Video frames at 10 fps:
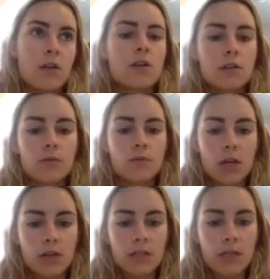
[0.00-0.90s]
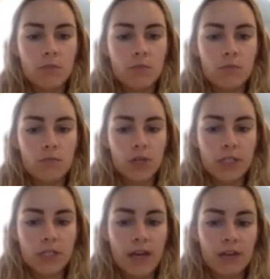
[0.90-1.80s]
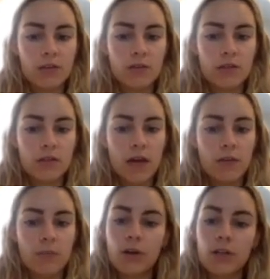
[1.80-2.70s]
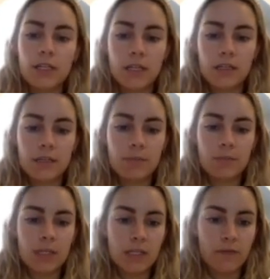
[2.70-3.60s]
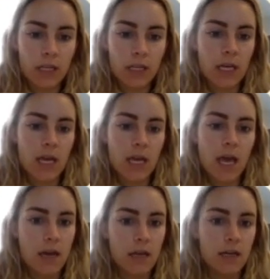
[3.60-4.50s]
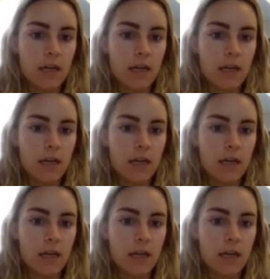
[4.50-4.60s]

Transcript: So there are some risk factors that put teens specifically at